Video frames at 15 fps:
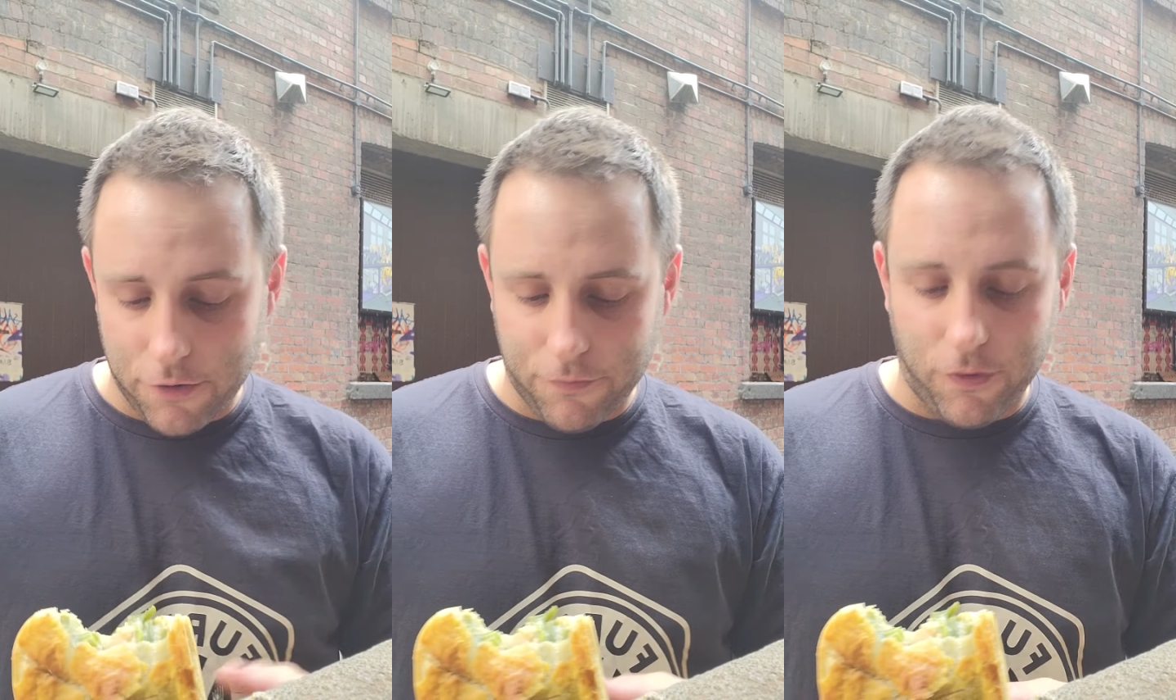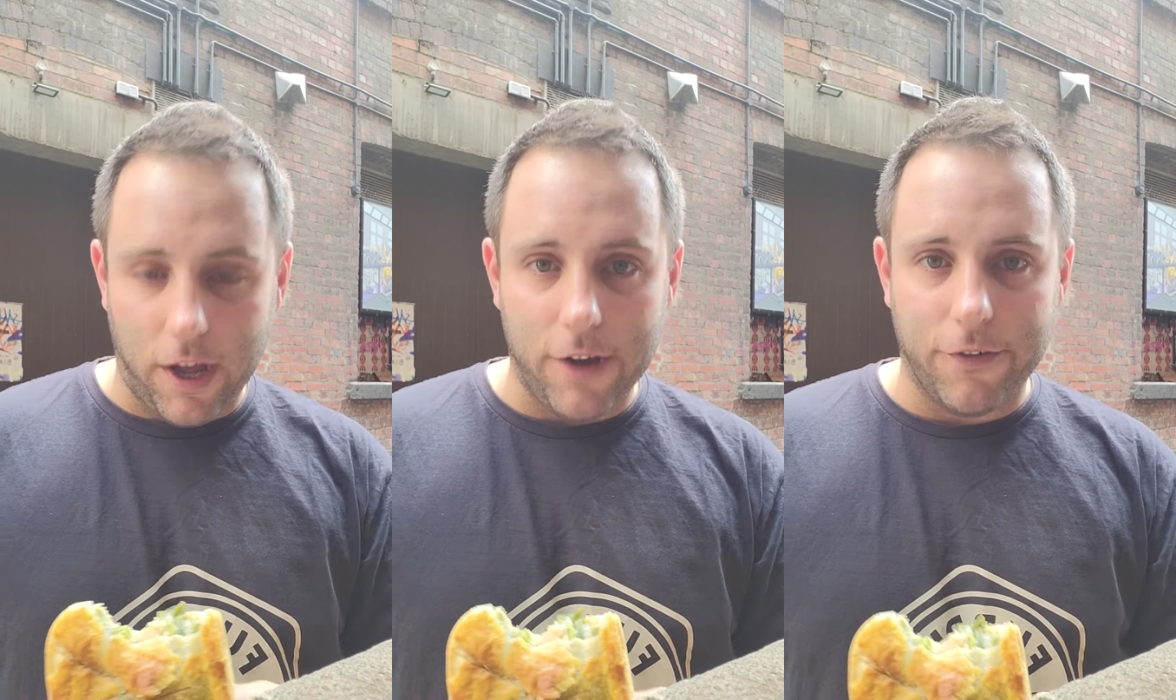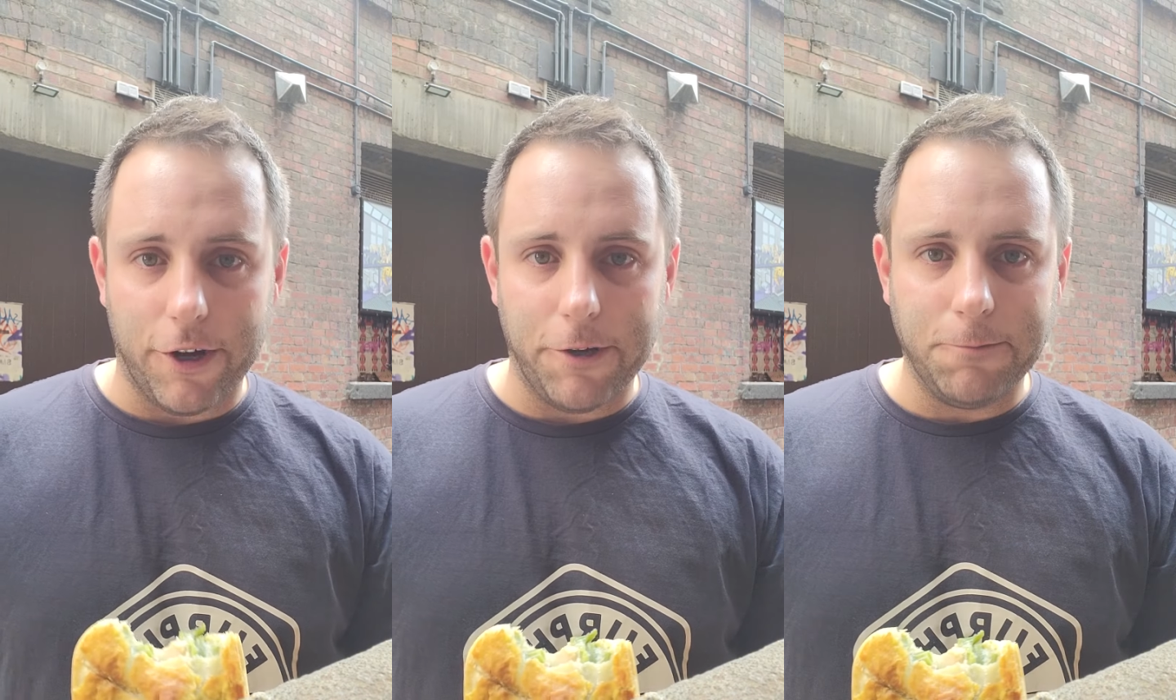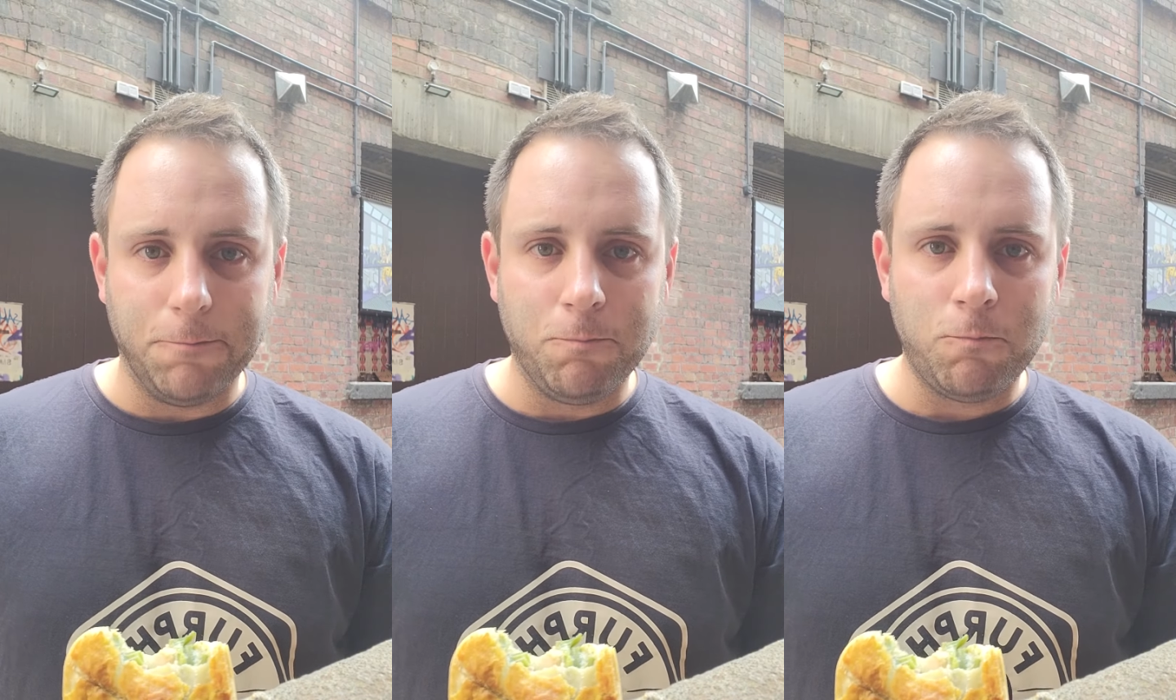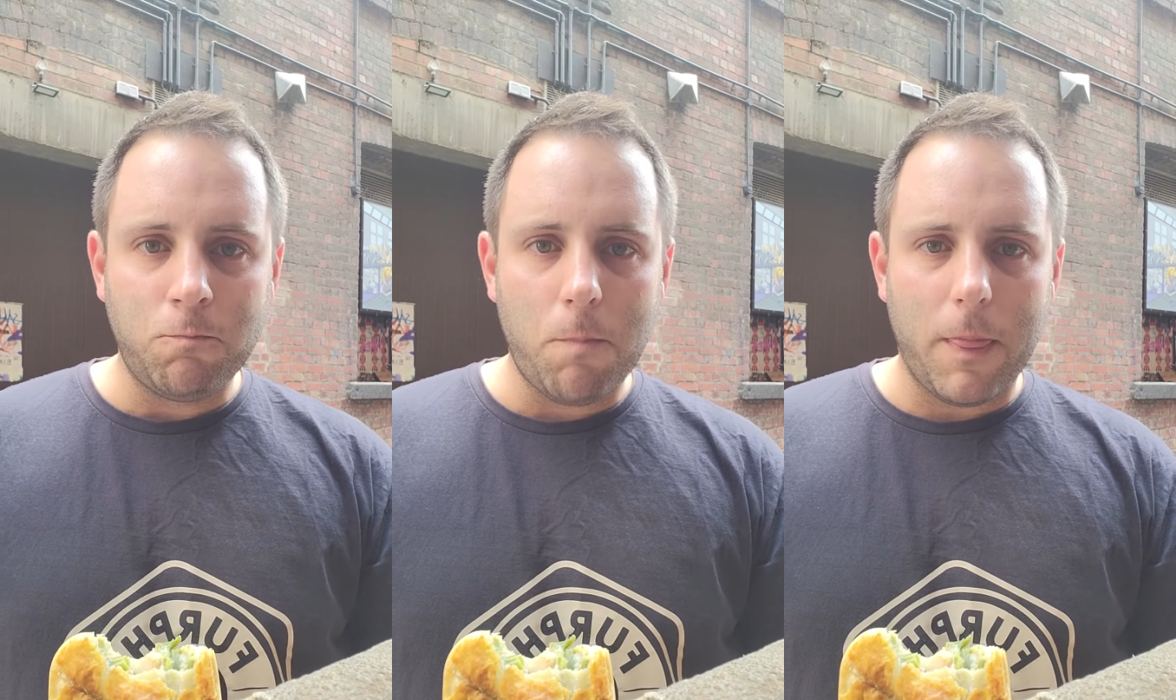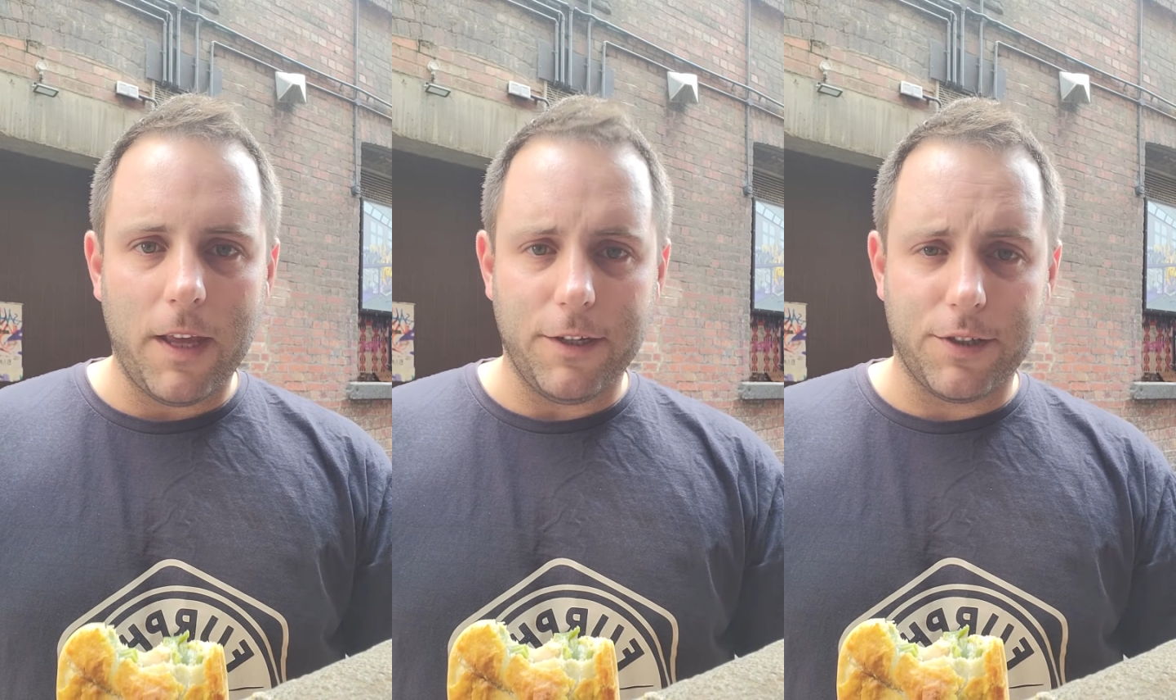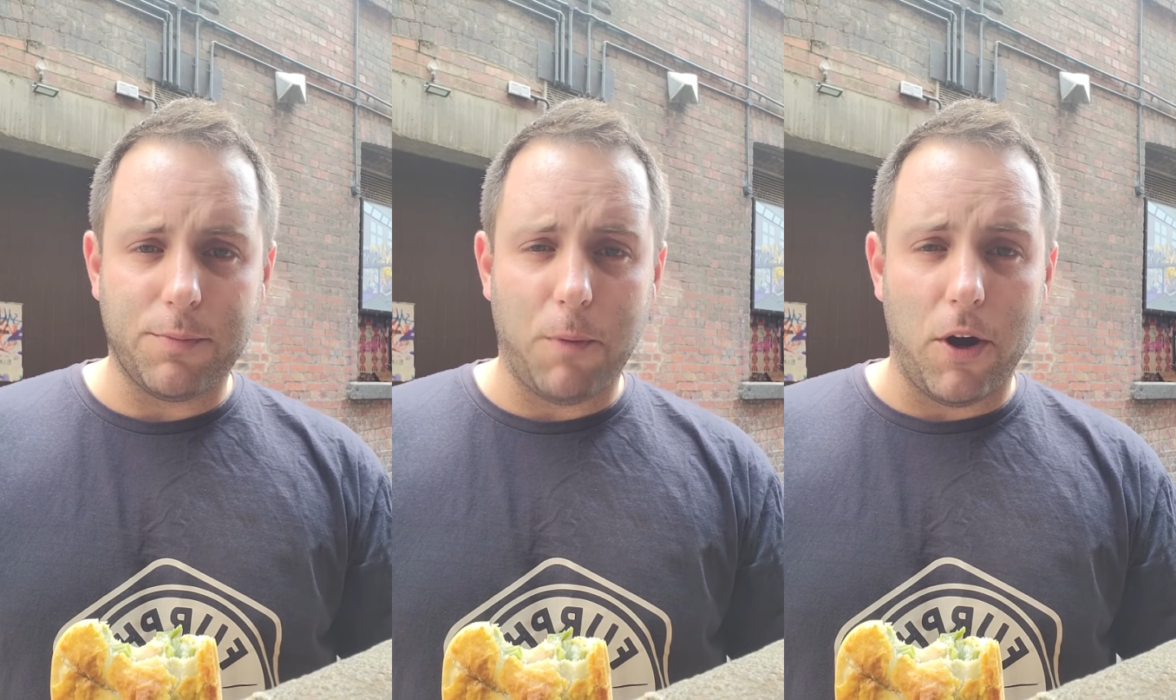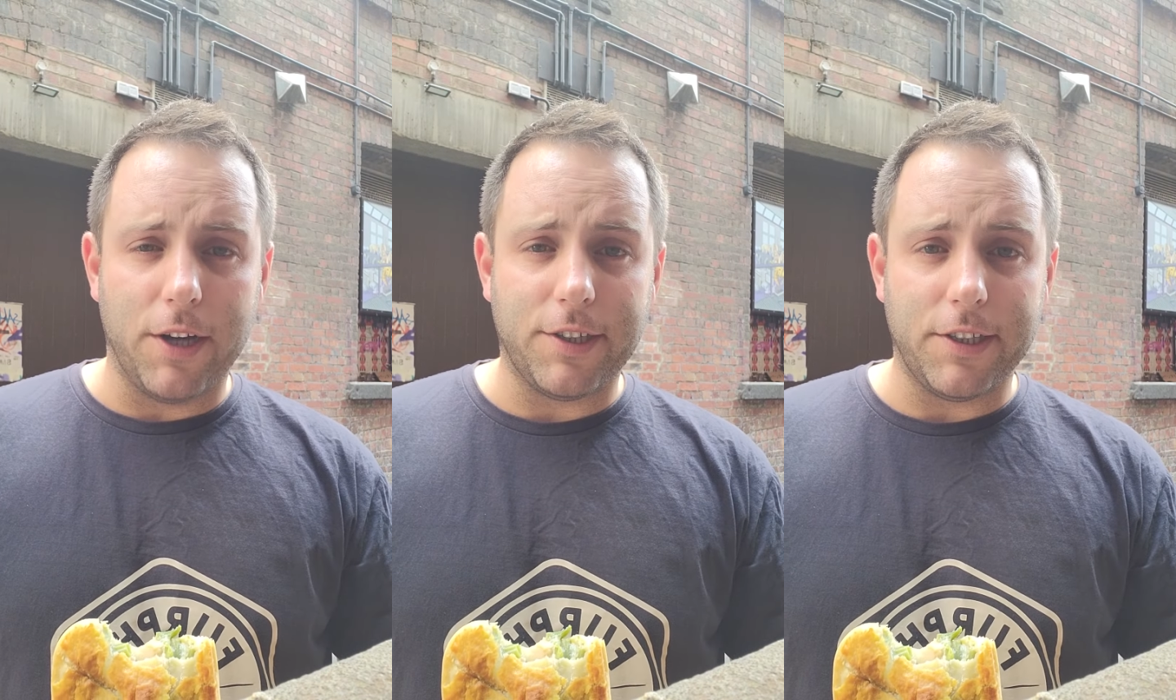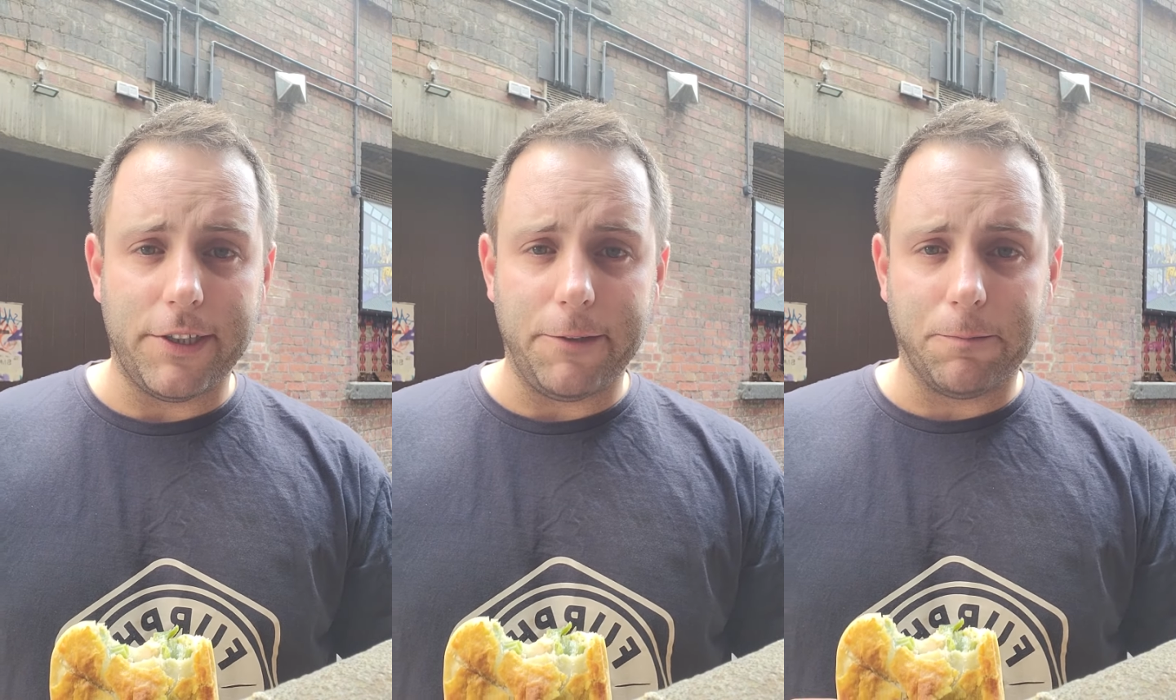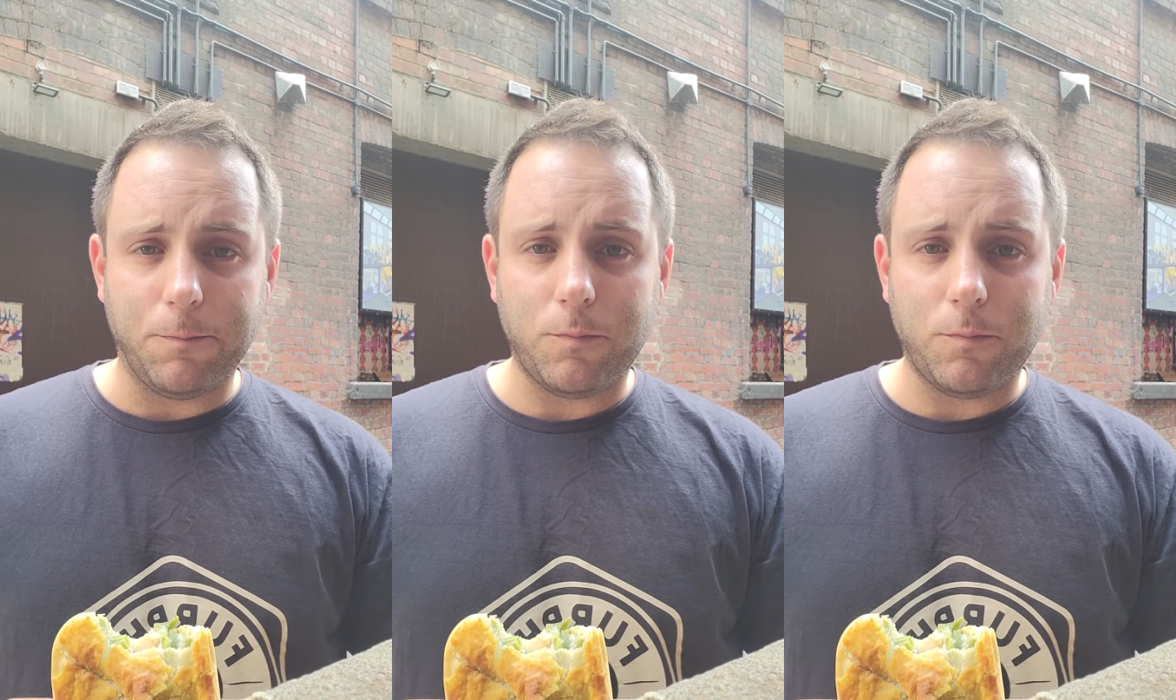flavour, it's spicy.